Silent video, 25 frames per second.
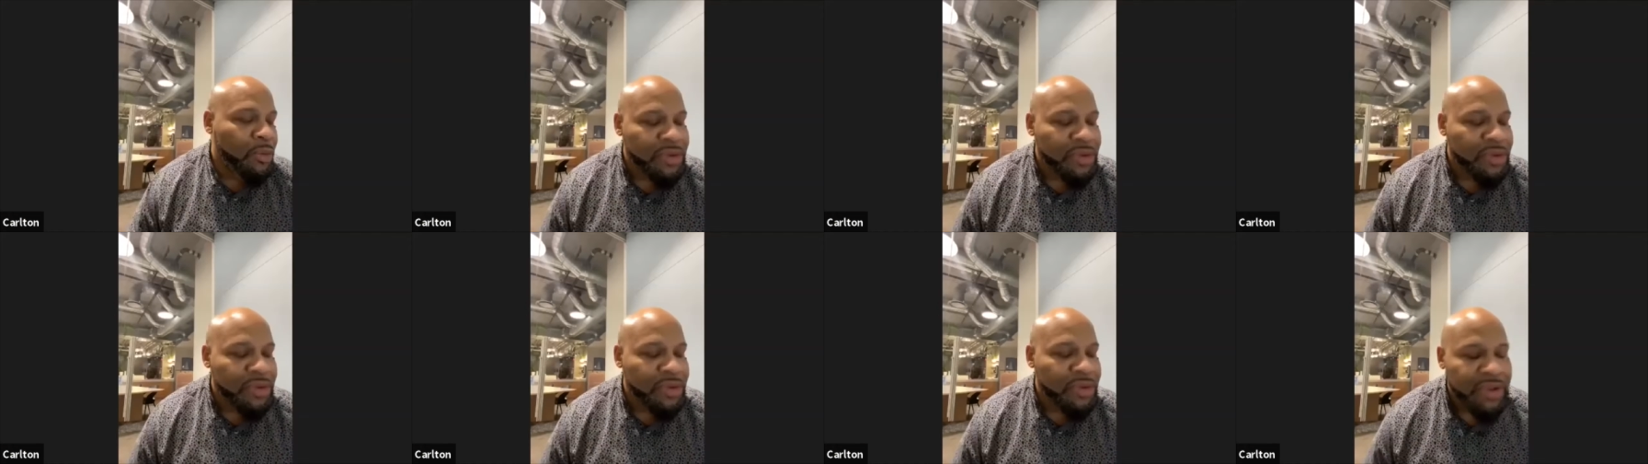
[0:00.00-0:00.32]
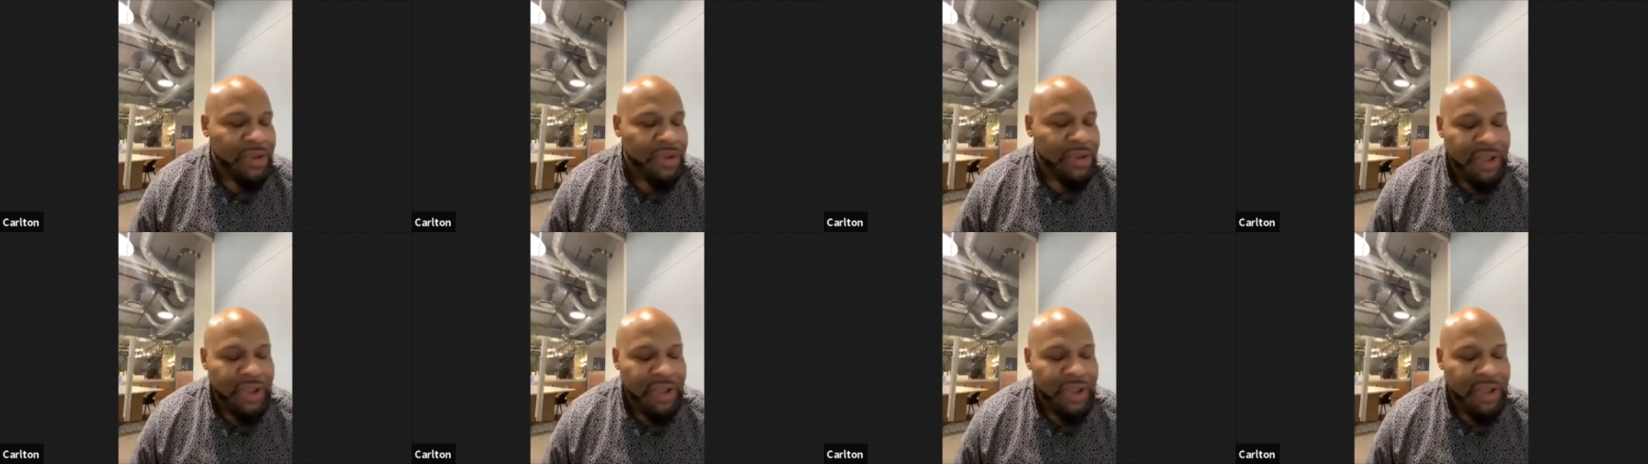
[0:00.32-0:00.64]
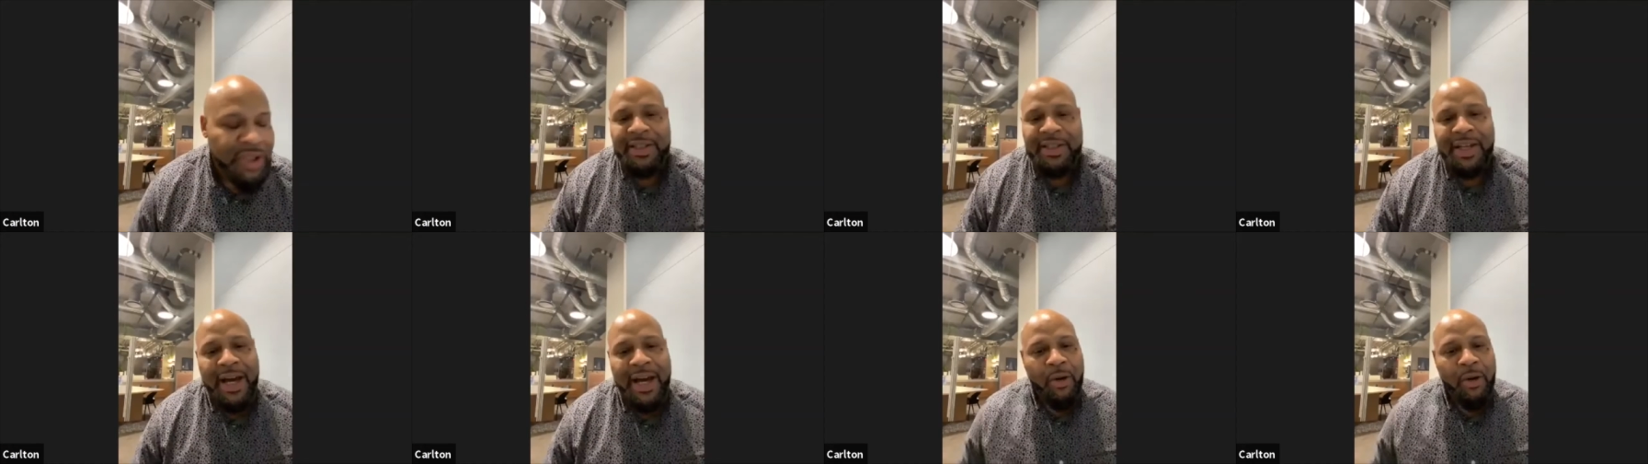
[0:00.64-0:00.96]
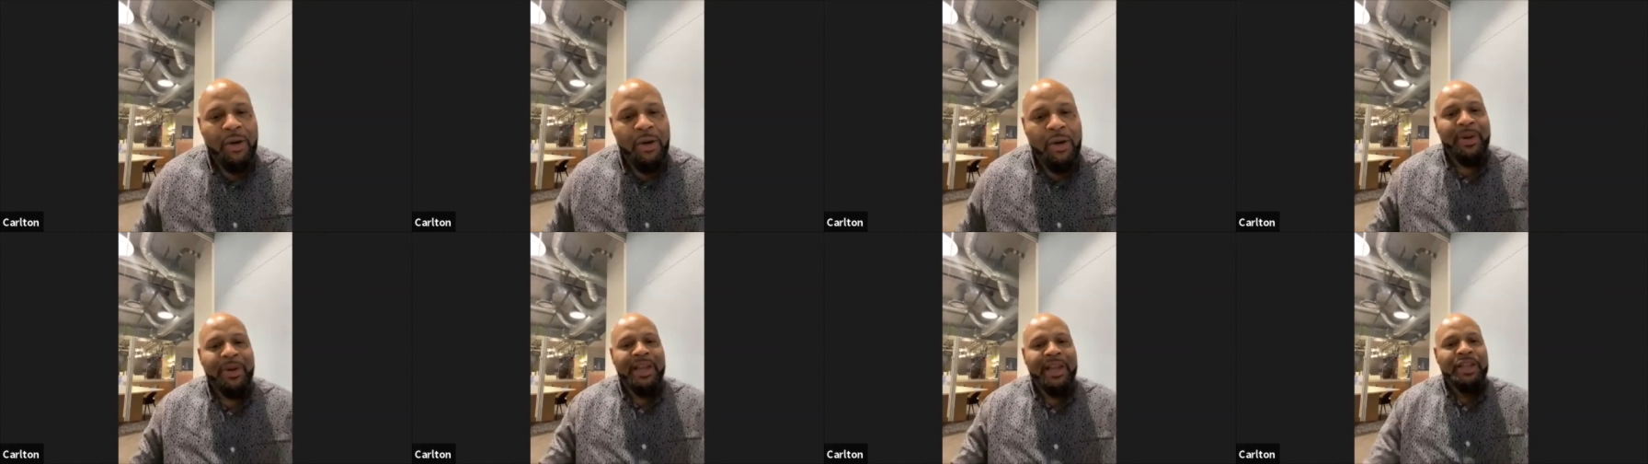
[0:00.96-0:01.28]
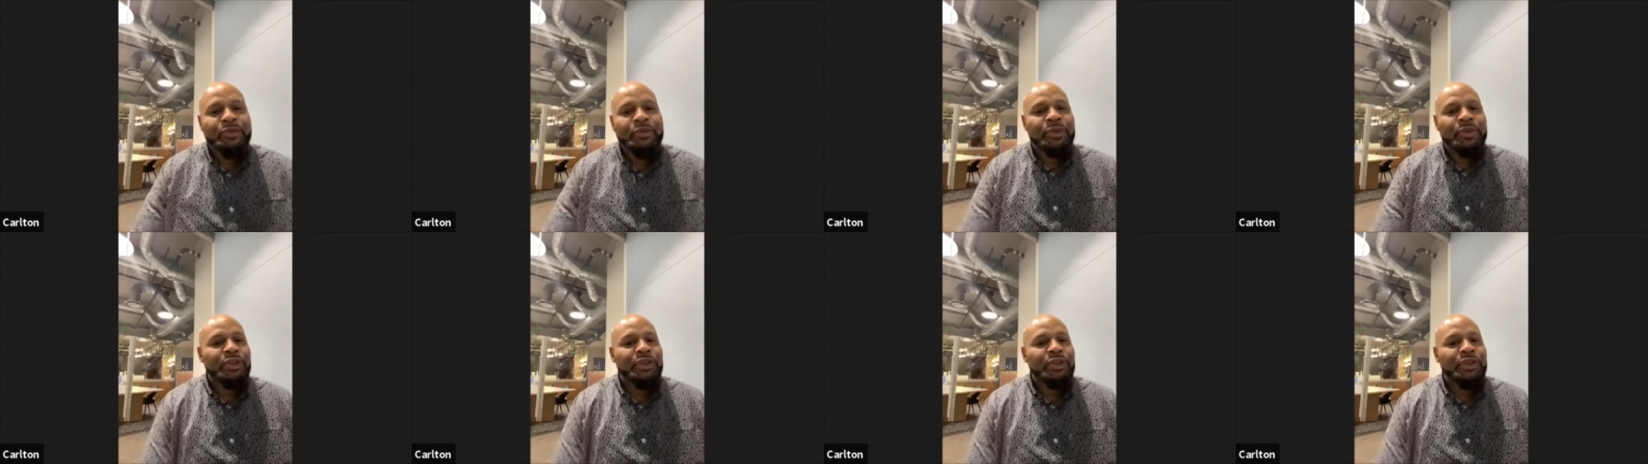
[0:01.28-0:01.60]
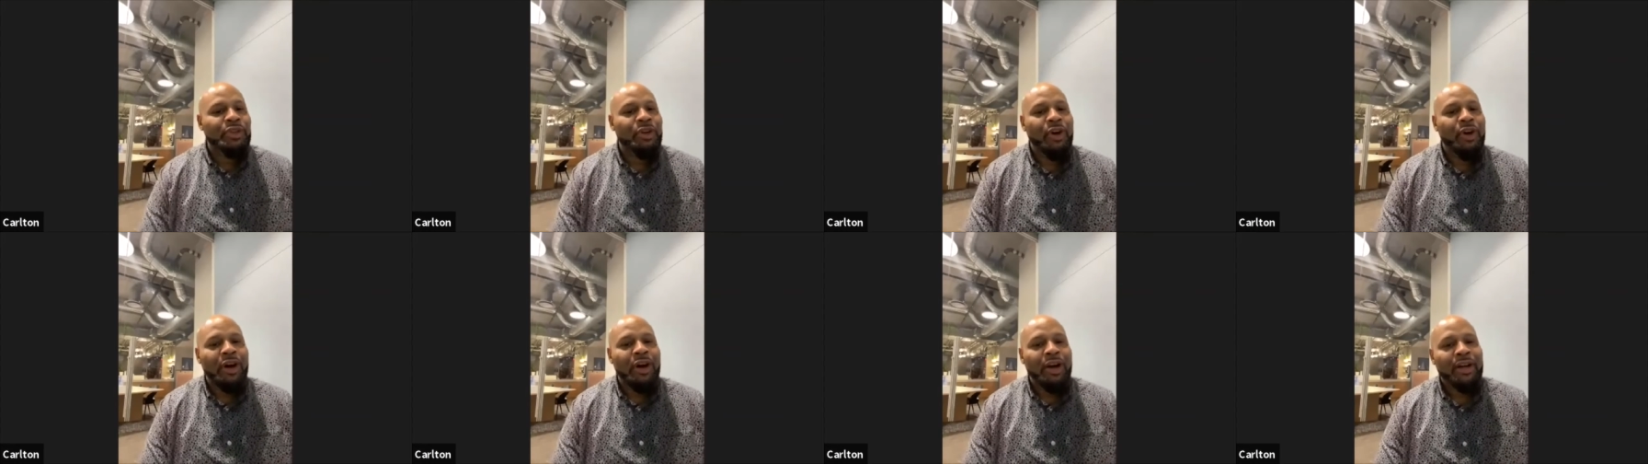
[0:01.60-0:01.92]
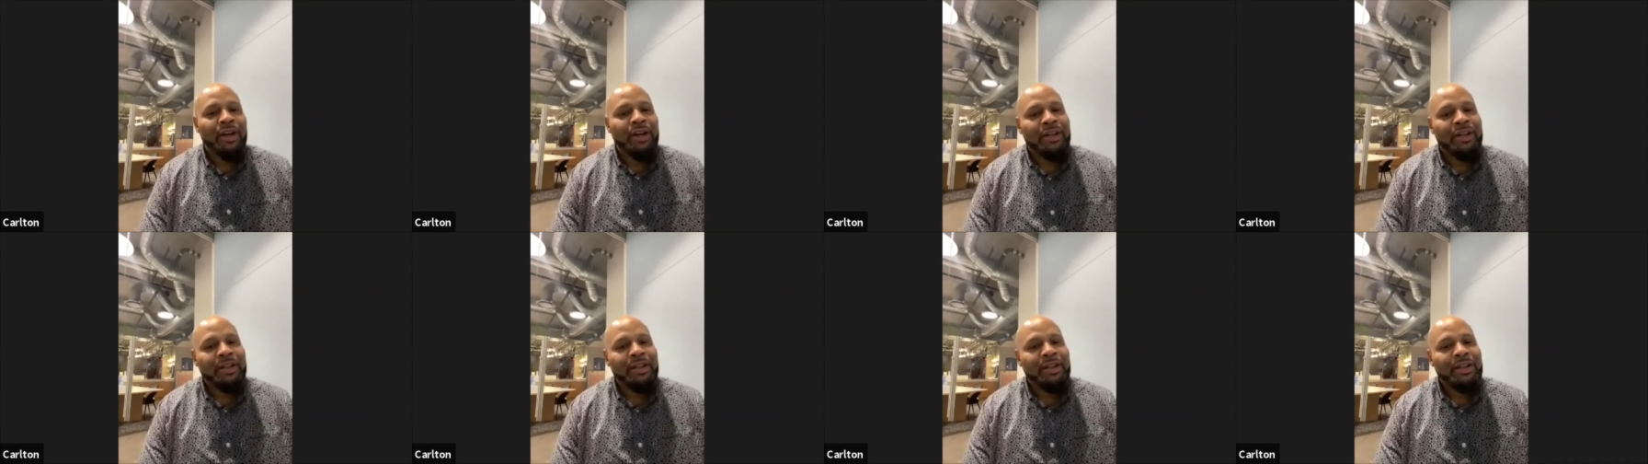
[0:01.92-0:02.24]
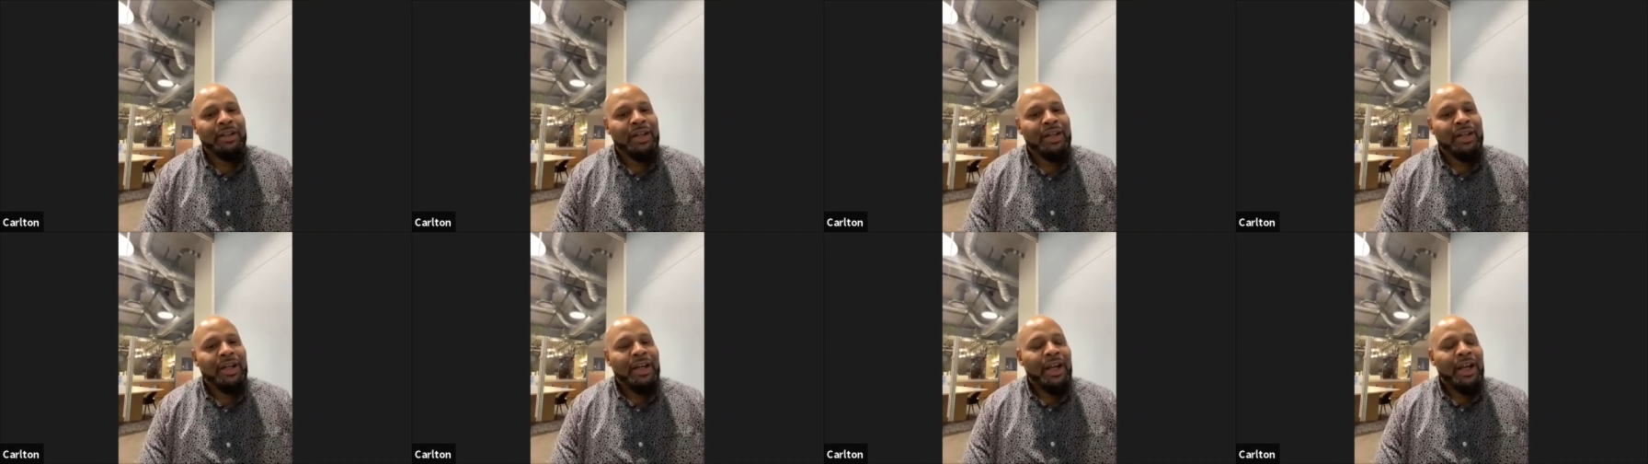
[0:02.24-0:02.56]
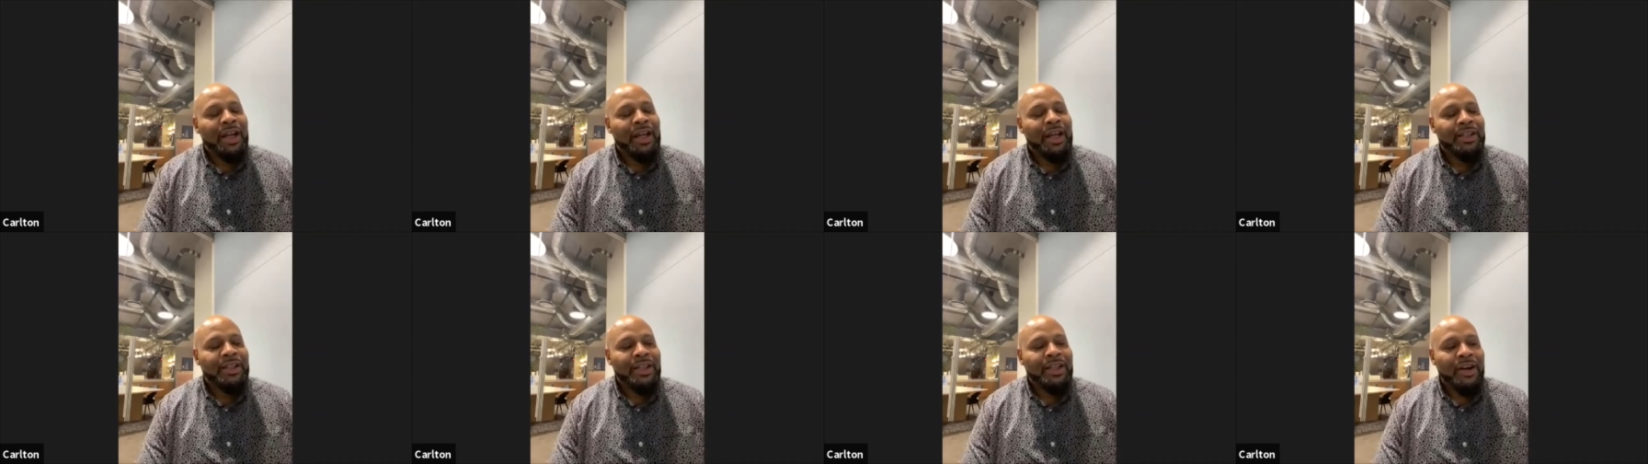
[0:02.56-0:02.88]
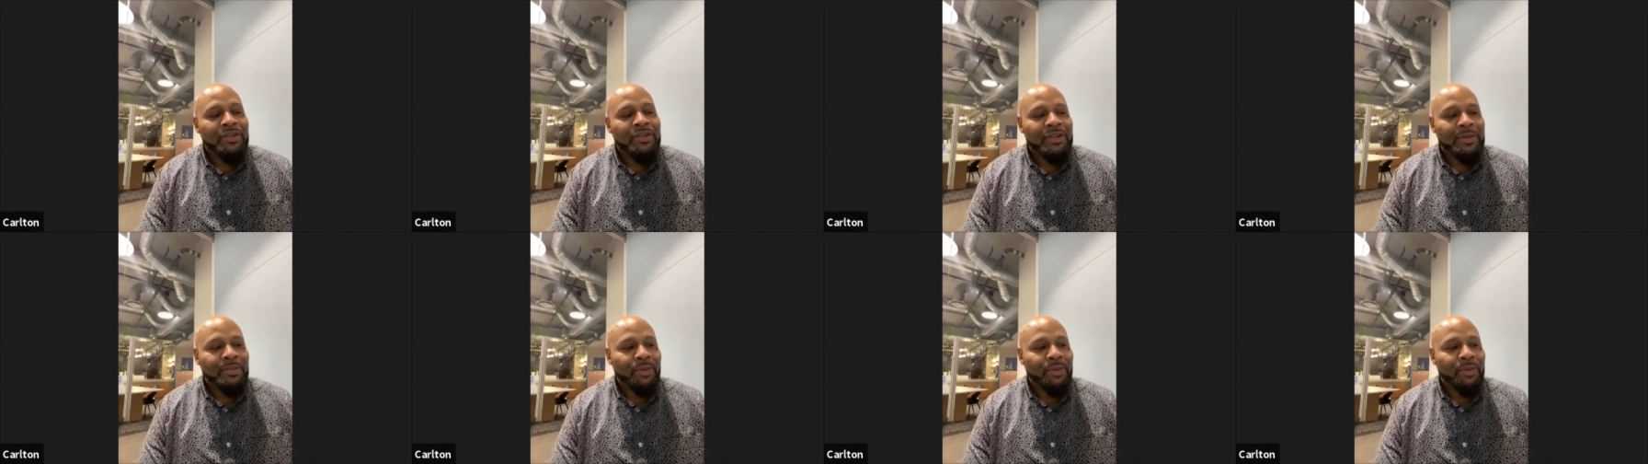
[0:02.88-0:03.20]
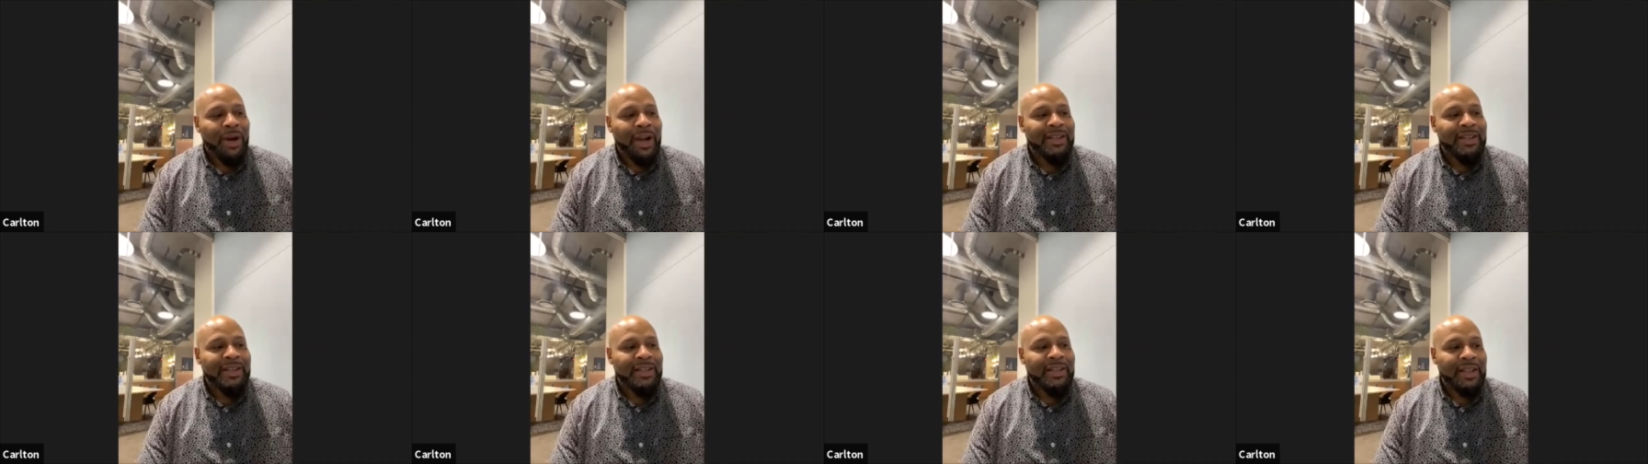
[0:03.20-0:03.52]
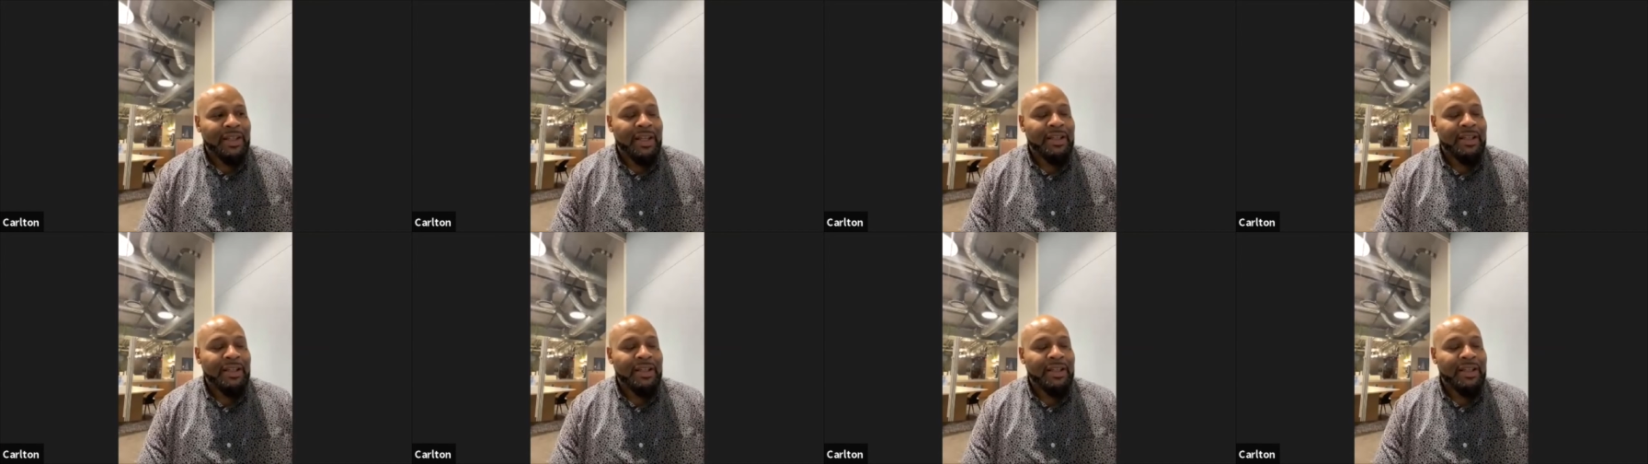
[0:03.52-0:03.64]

DC's kind of on pace with New York in terms of pricing.